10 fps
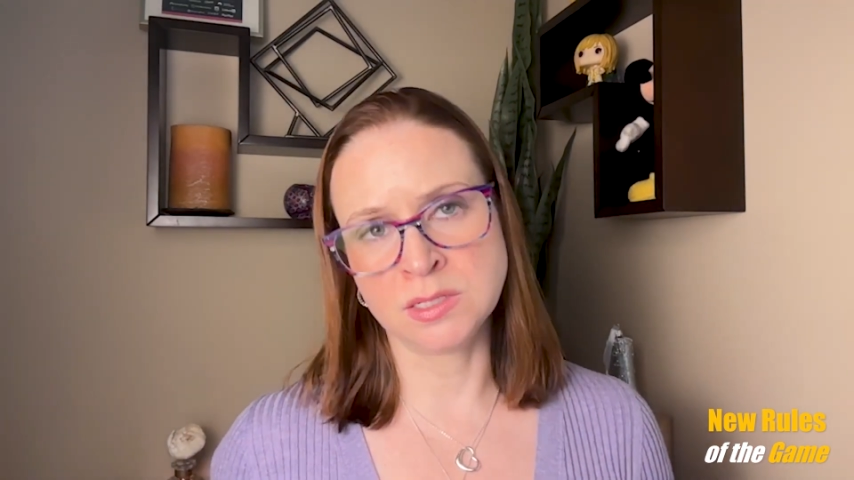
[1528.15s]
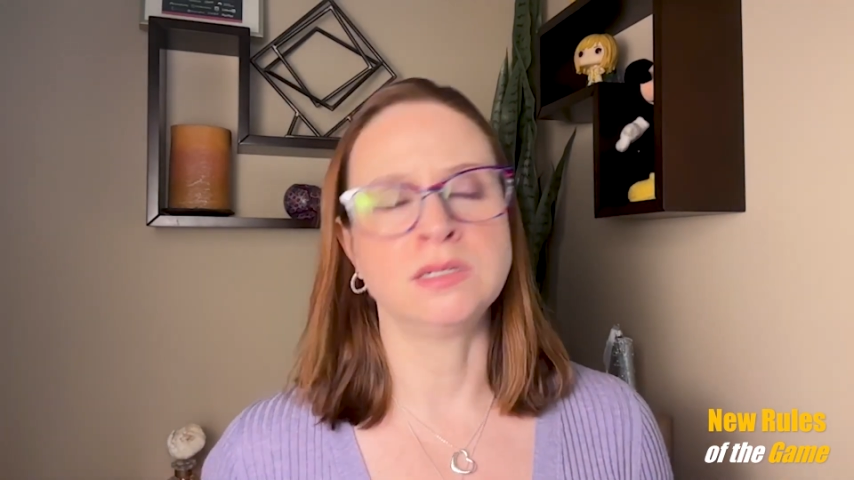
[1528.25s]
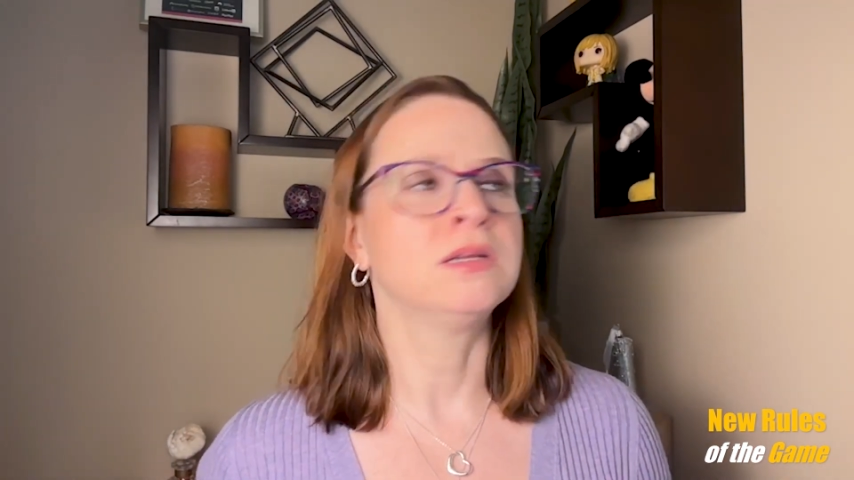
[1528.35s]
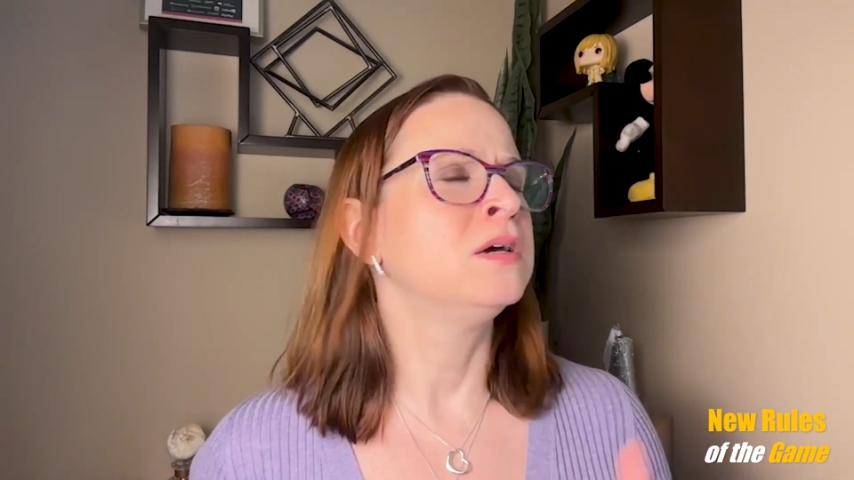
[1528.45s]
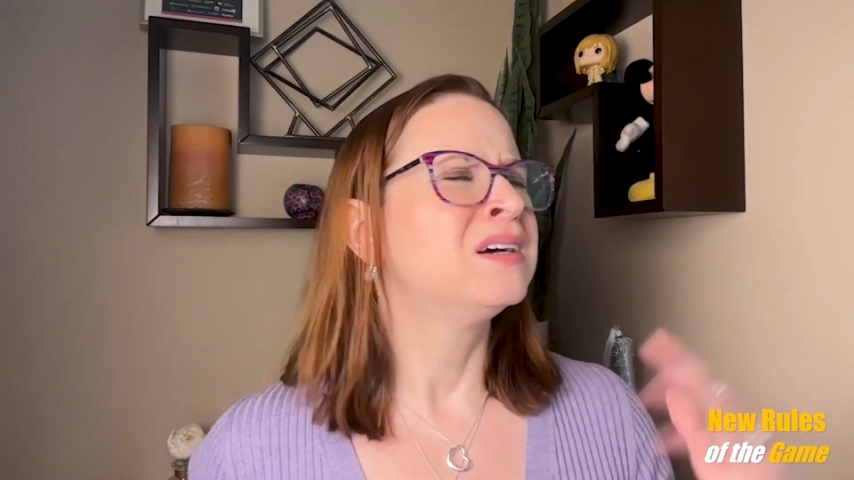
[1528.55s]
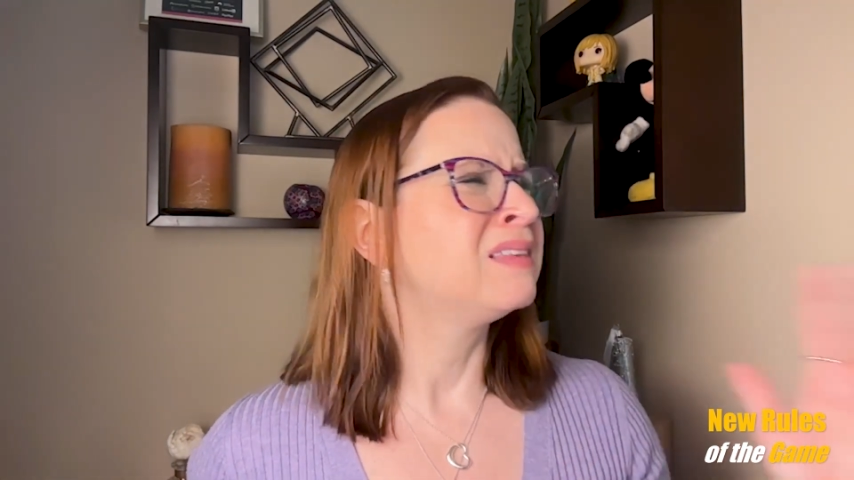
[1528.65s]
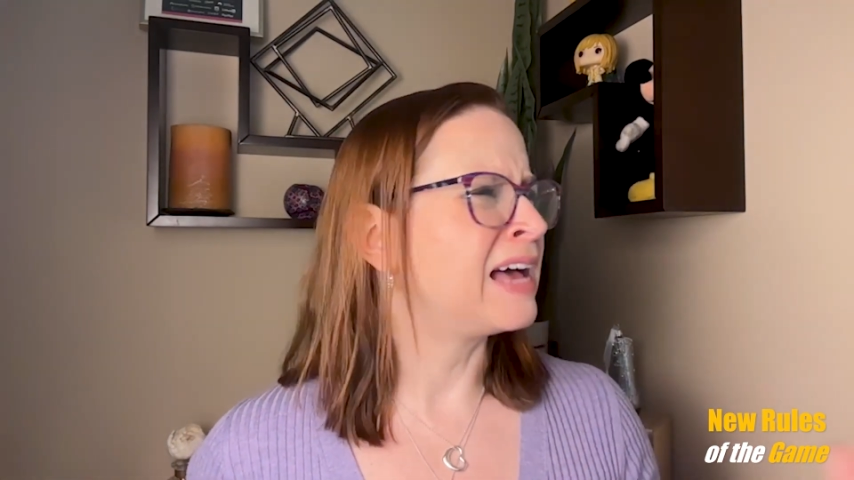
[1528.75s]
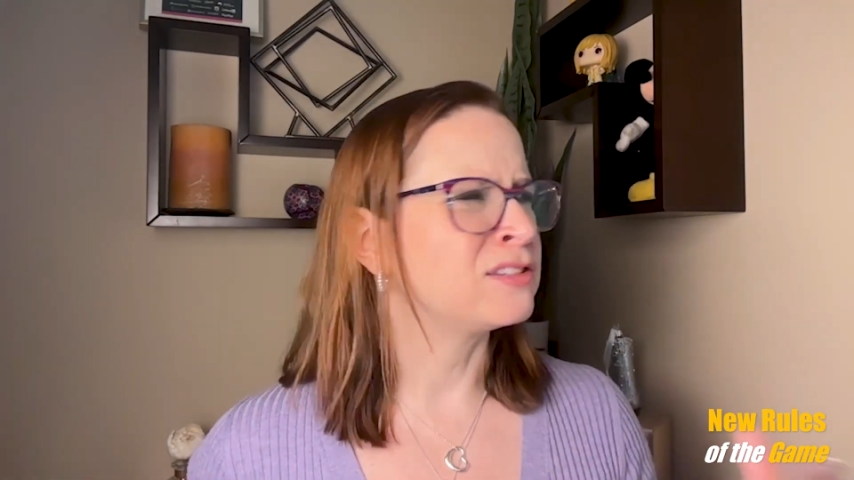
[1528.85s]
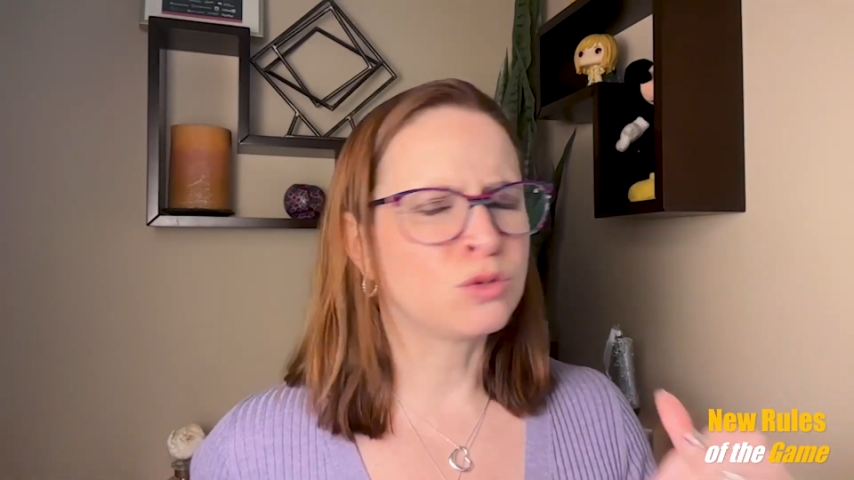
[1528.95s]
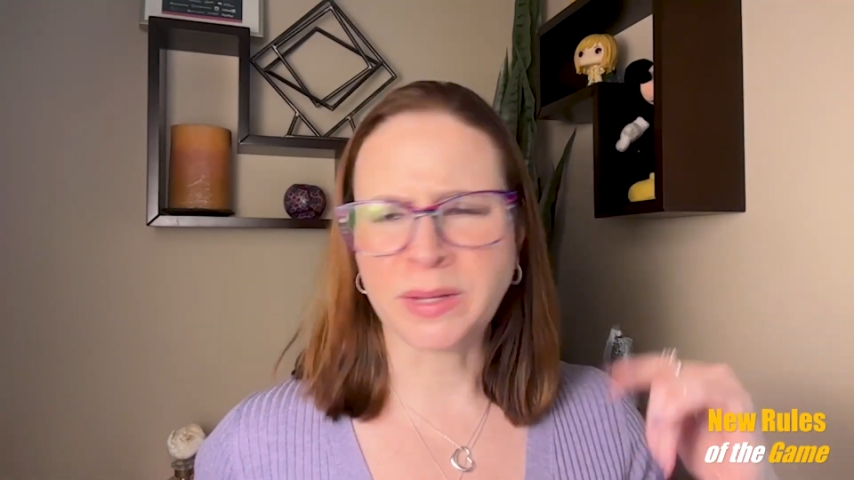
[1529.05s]
And
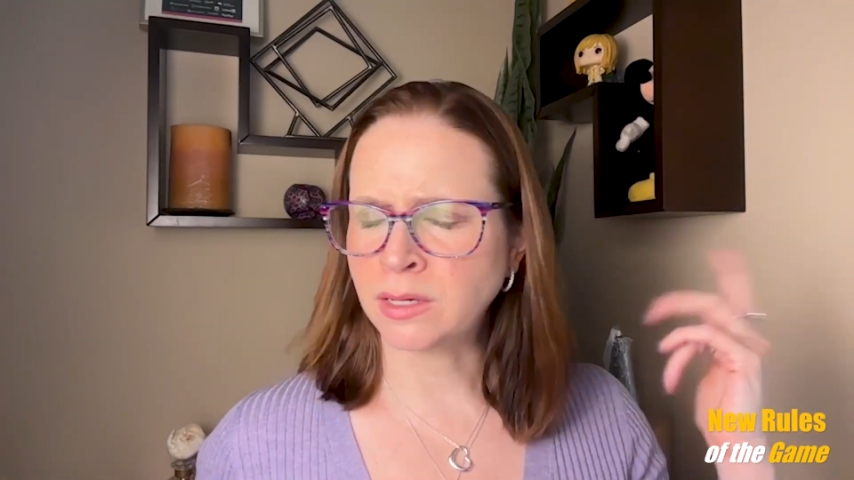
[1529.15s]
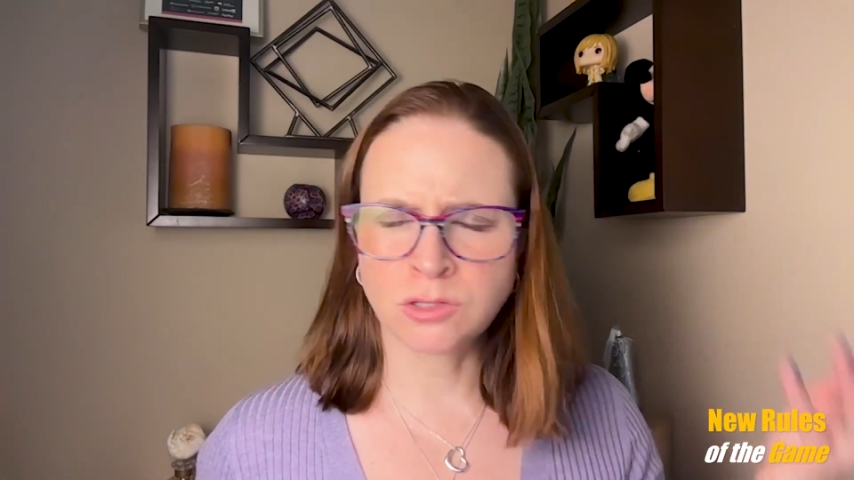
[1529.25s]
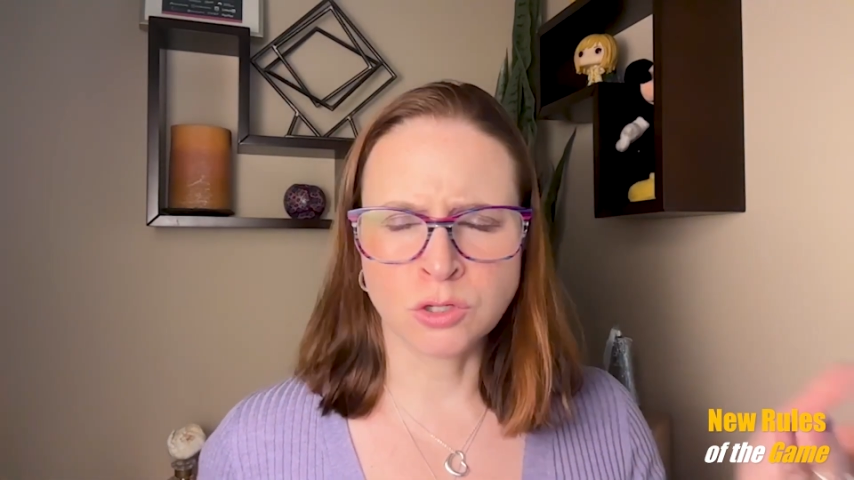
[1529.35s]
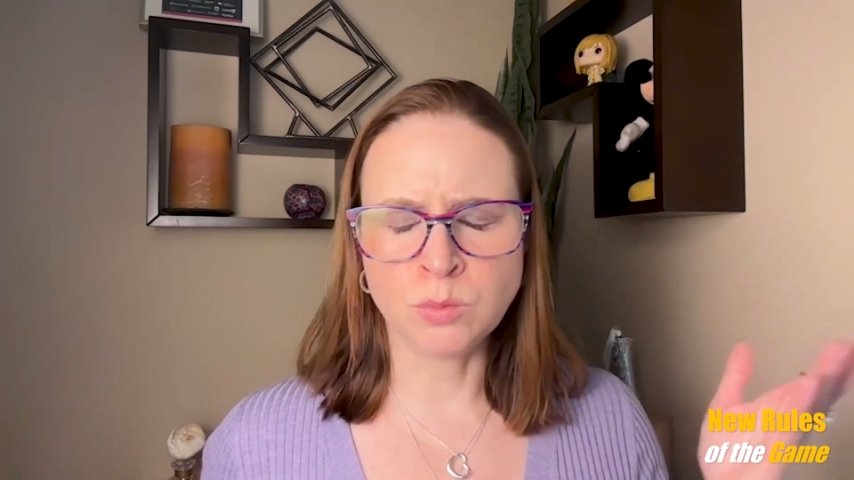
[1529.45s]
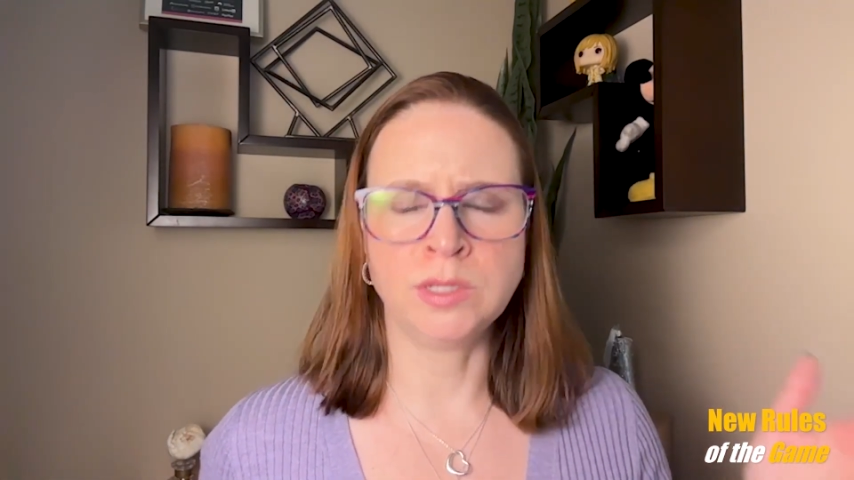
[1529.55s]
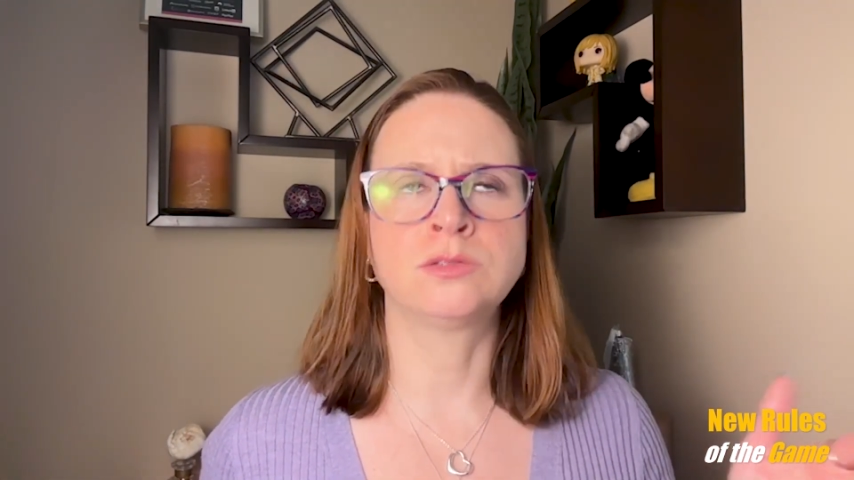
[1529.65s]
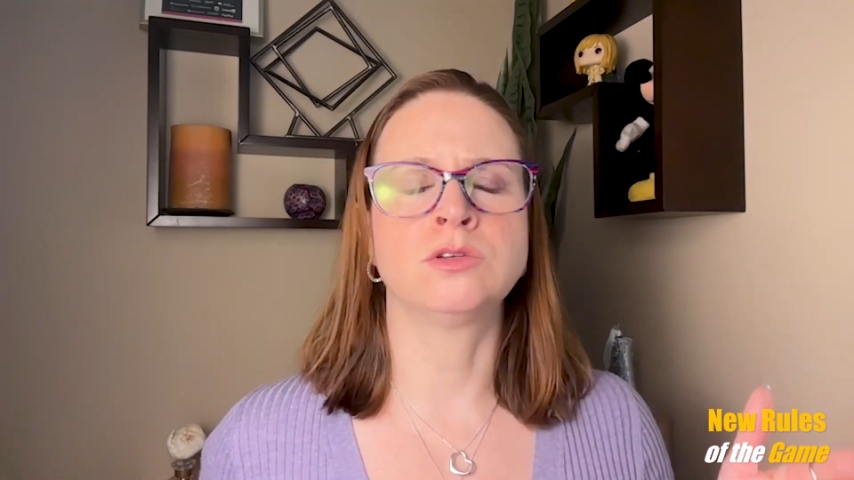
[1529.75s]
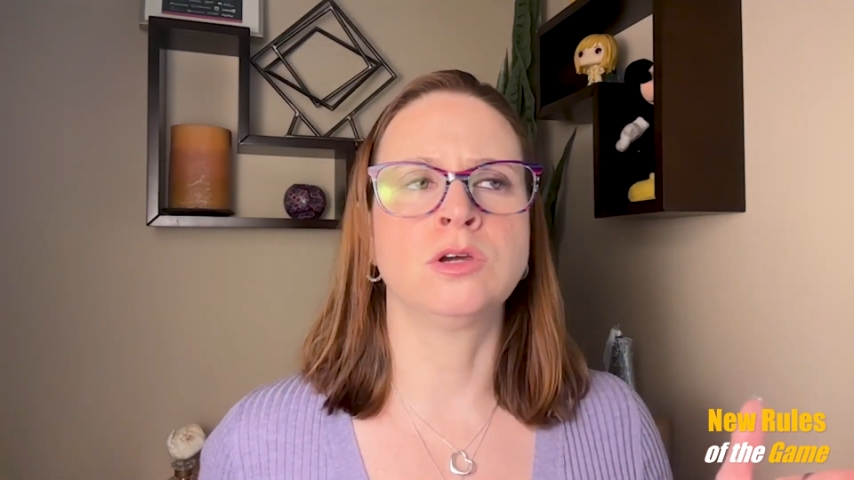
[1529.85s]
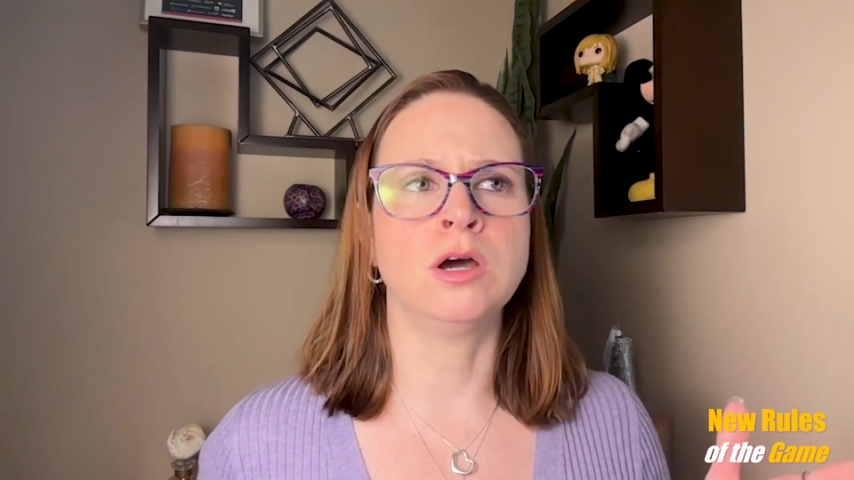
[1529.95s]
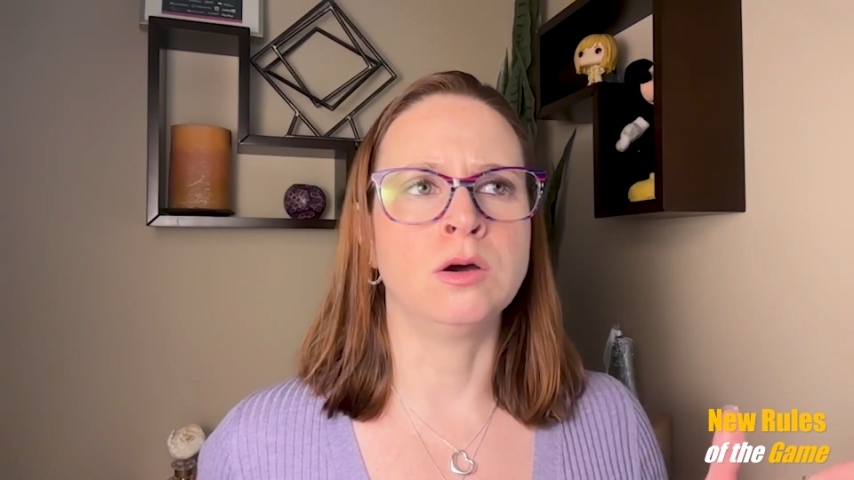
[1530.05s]
last week, 2 weeks
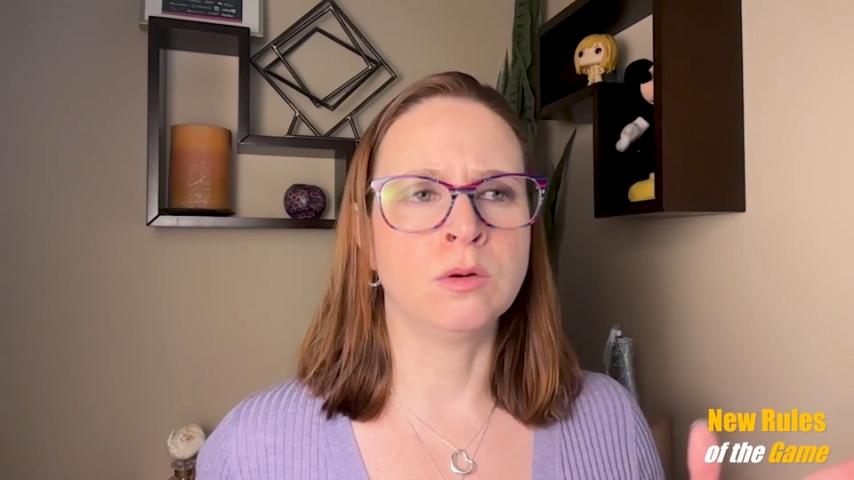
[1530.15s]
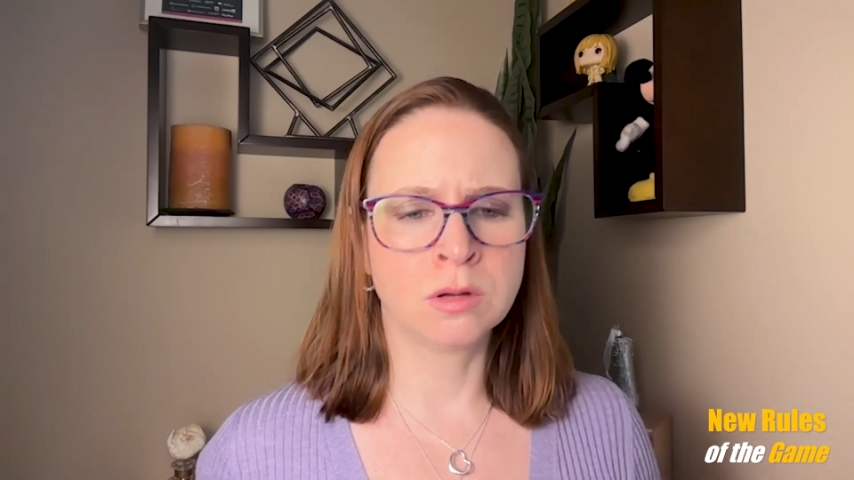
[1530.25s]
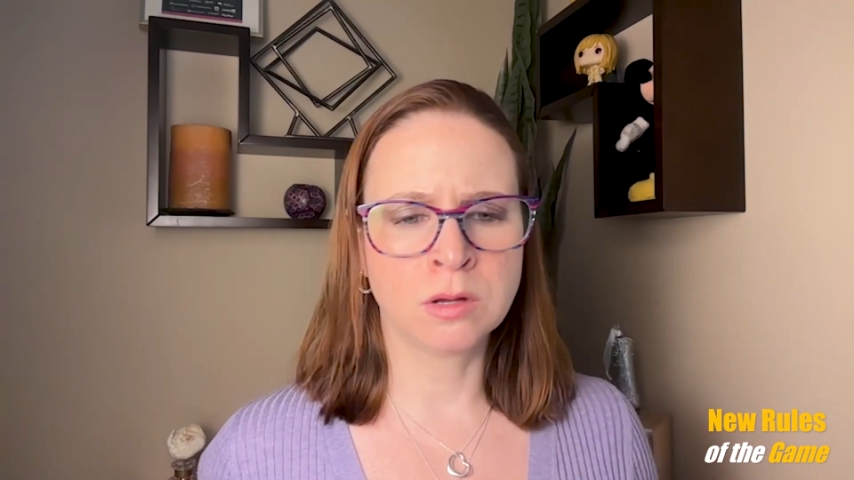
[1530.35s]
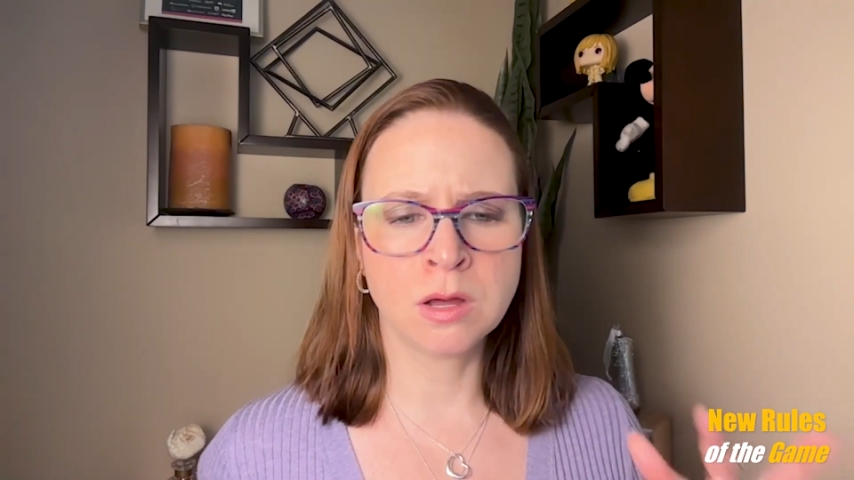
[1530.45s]
ago,